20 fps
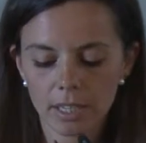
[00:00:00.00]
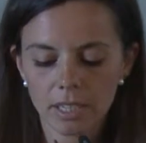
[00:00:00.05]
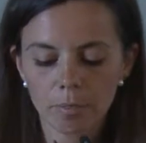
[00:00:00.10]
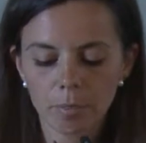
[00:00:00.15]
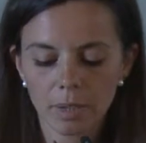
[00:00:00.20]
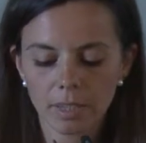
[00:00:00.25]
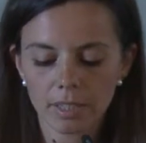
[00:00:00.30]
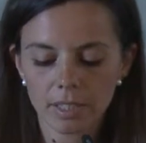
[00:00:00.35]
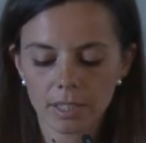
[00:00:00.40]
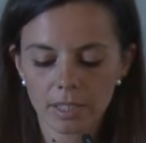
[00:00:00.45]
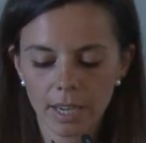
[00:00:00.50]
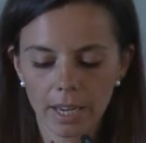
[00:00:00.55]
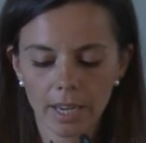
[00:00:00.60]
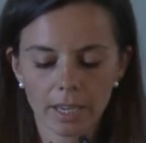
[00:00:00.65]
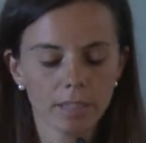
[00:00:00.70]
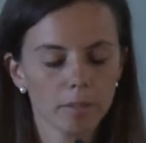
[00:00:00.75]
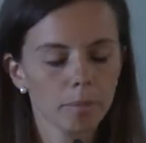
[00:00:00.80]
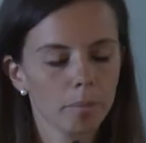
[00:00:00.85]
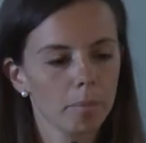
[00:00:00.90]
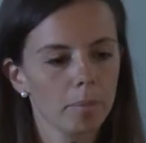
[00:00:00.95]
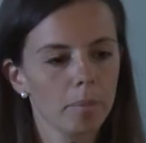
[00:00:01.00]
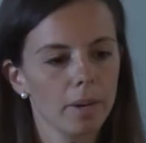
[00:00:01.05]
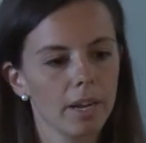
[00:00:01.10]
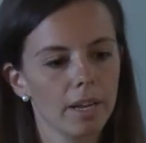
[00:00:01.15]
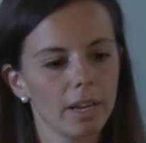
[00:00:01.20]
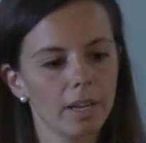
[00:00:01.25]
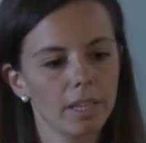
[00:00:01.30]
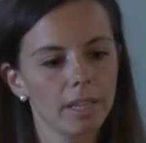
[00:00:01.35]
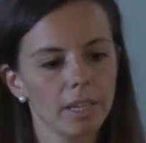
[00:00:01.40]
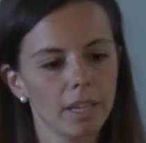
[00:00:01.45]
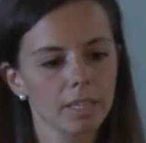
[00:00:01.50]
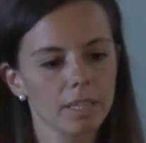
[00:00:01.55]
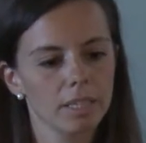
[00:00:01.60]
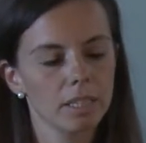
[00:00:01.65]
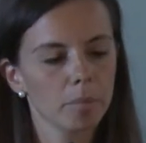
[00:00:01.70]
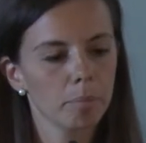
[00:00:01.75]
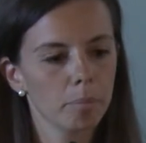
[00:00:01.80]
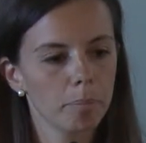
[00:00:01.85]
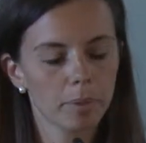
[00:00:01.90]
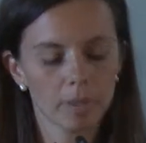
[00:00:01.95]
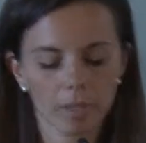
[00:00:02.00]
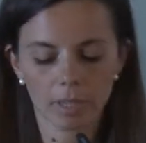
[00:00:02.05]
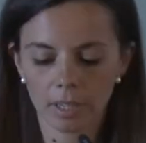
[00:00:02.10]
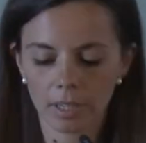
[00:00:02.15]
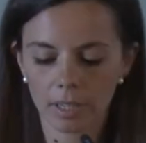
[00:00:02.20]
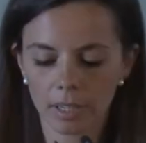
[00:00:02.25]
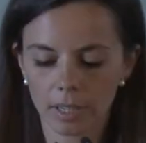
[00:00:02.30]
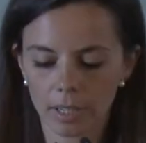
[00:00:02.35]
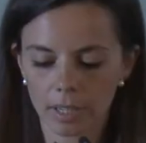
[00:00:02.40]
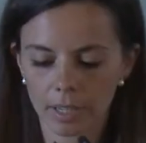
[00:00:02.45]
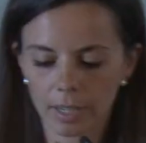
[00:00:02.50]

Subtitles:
is maintained by a simple